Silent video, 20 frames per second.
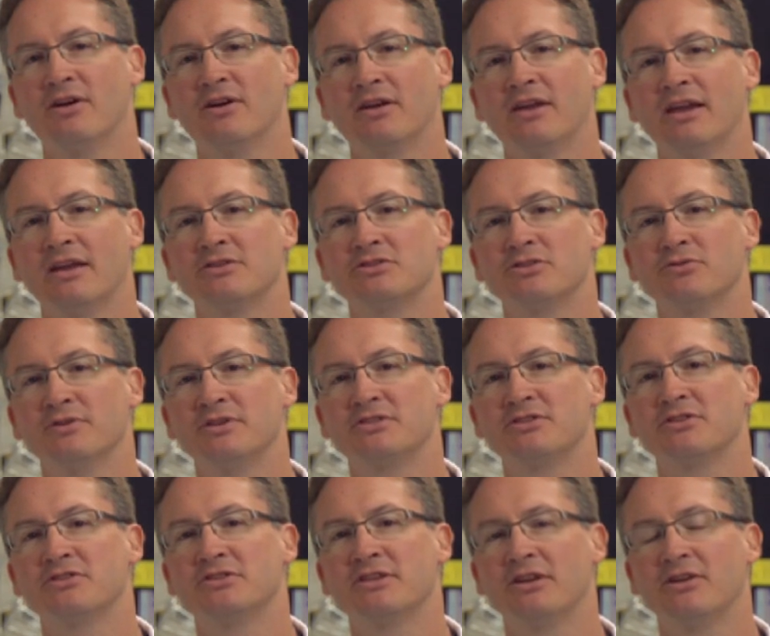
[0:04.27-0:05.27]
Lung Cancer
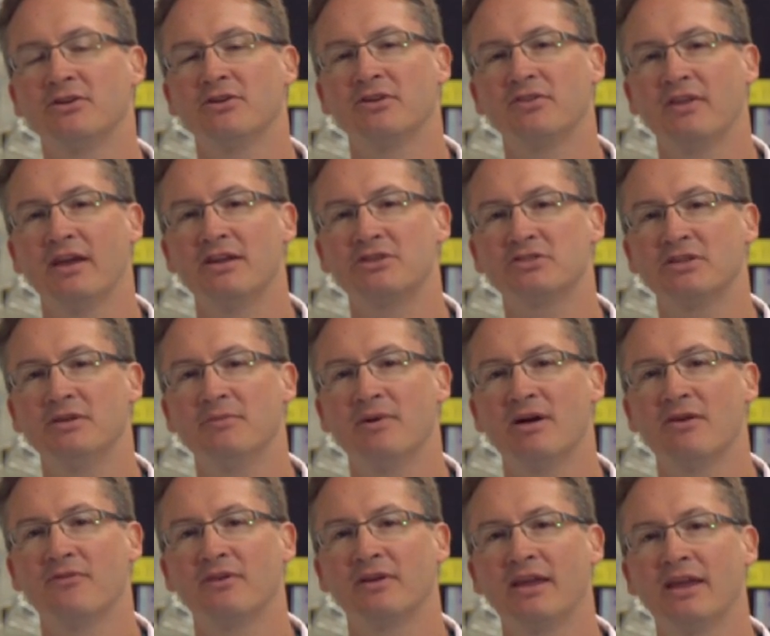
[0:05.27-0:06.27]
Research Center at the H. Lee
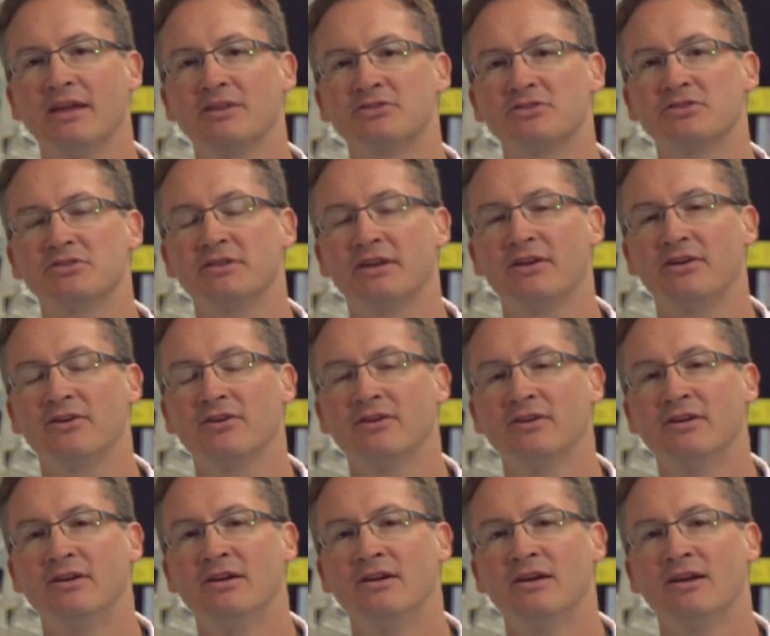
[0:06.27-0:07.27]
Moffitt Cancer Center.
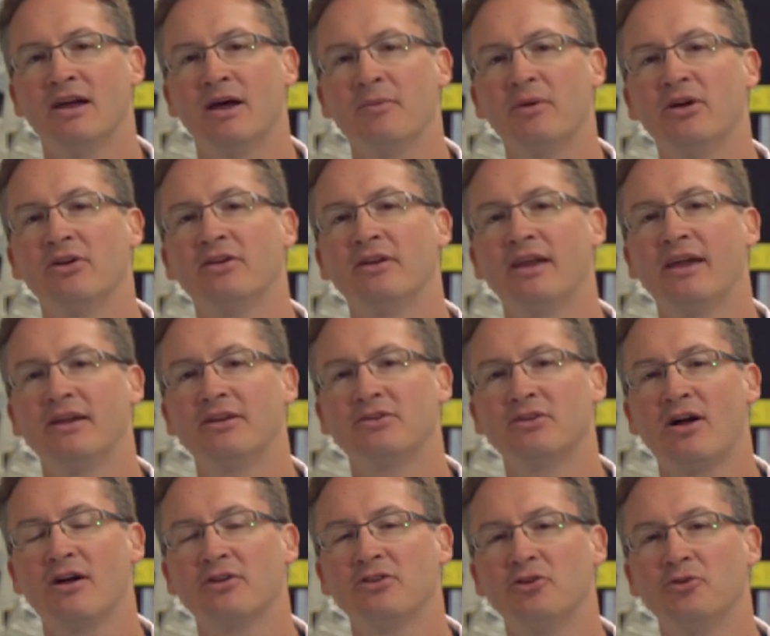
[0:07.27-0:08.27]
I'm here today to
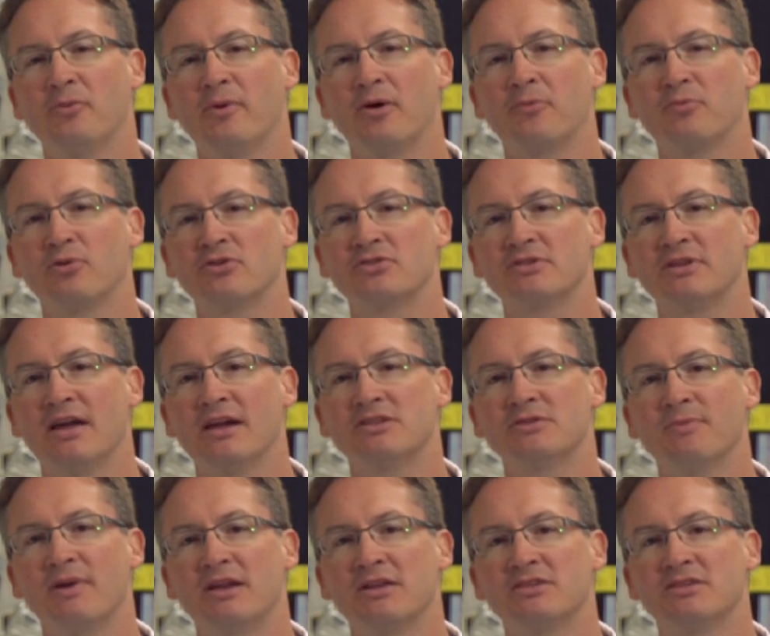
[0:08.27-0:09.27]
talk to you about
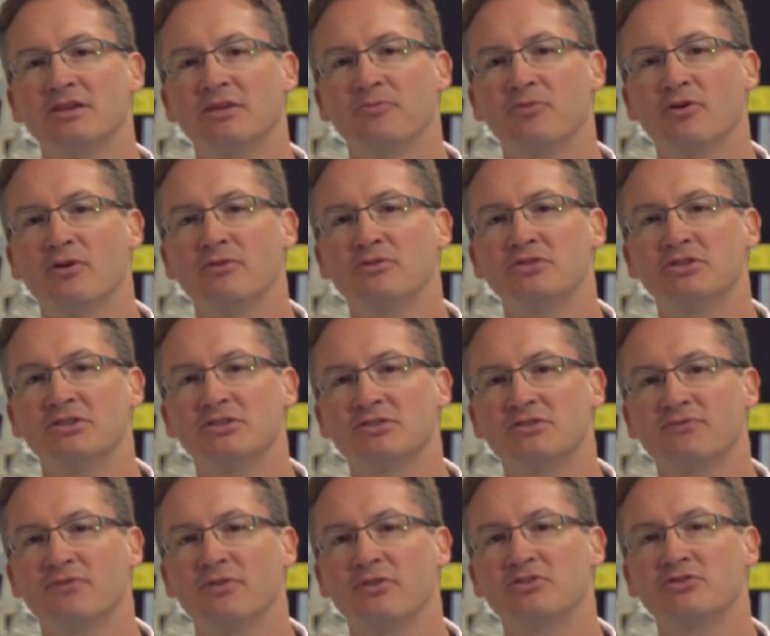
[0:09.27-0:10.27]
personalized medicine
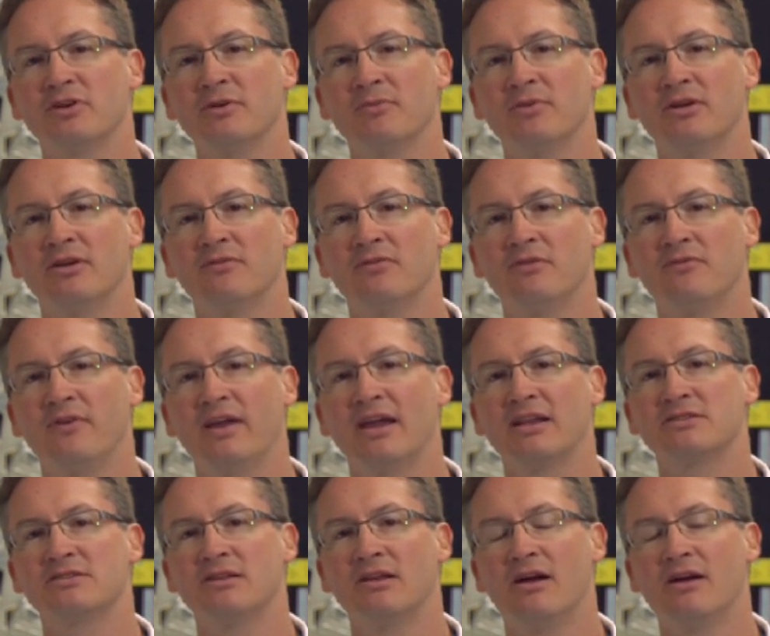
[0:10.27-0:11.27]
approaches for the treatment of
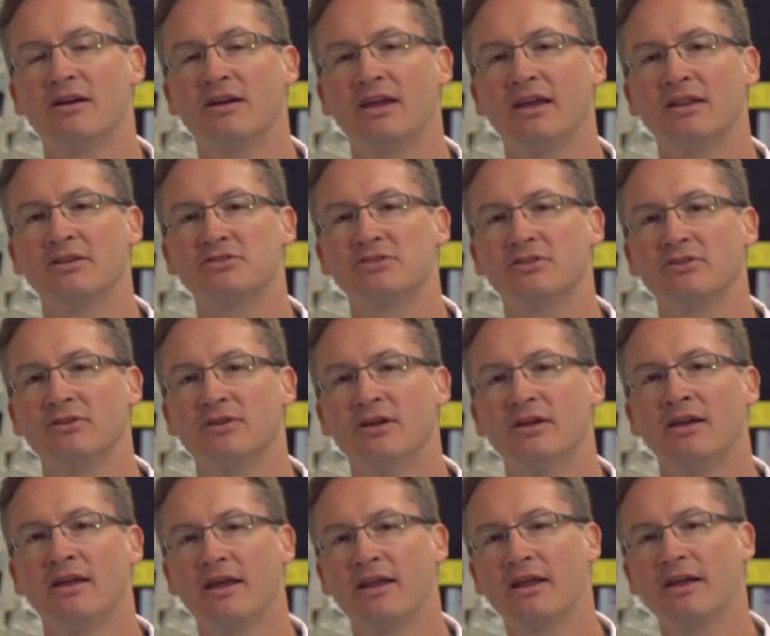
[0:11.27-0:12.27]
advanced lung cancer.
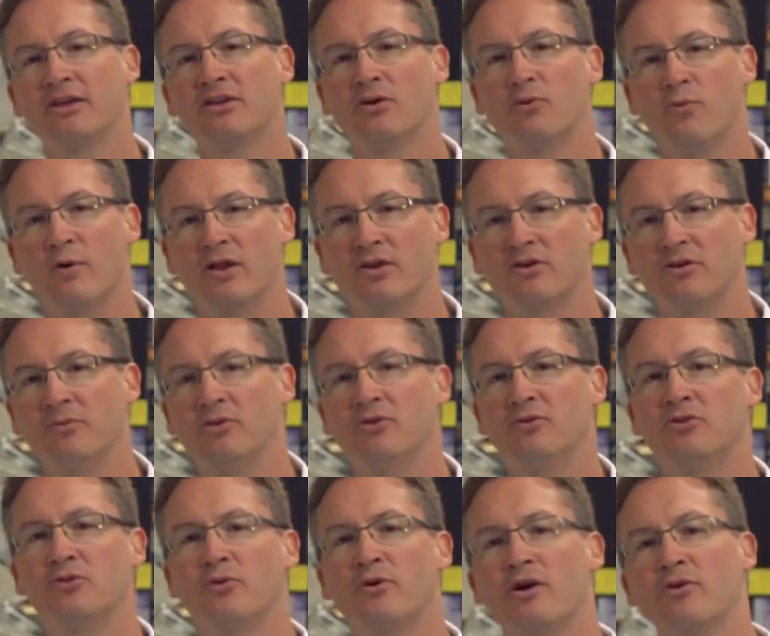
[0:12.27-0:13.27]
I'd like to welcome
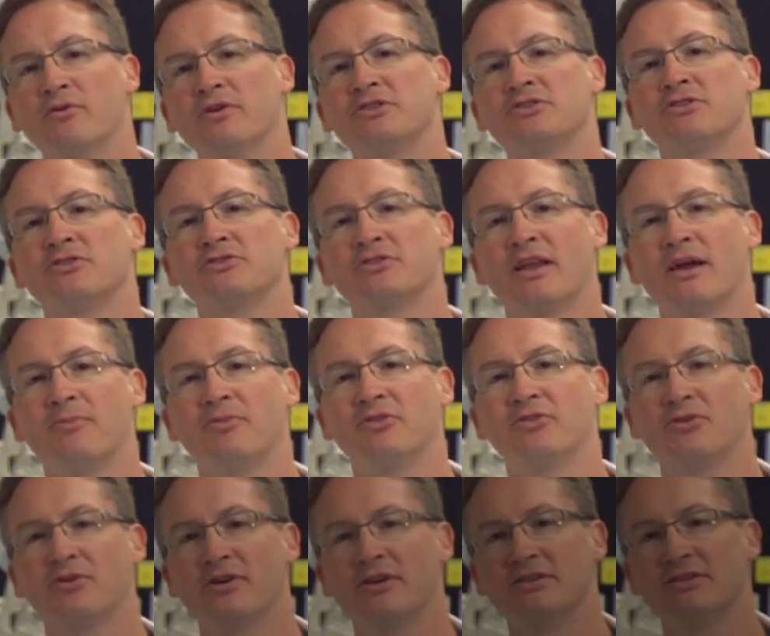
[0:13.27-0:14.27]
you to our research
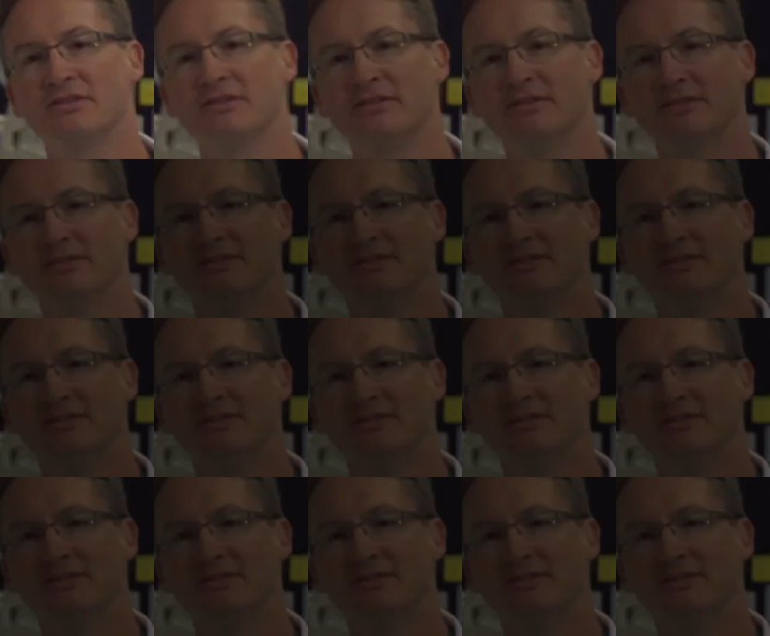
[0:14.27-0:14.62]
laboratories.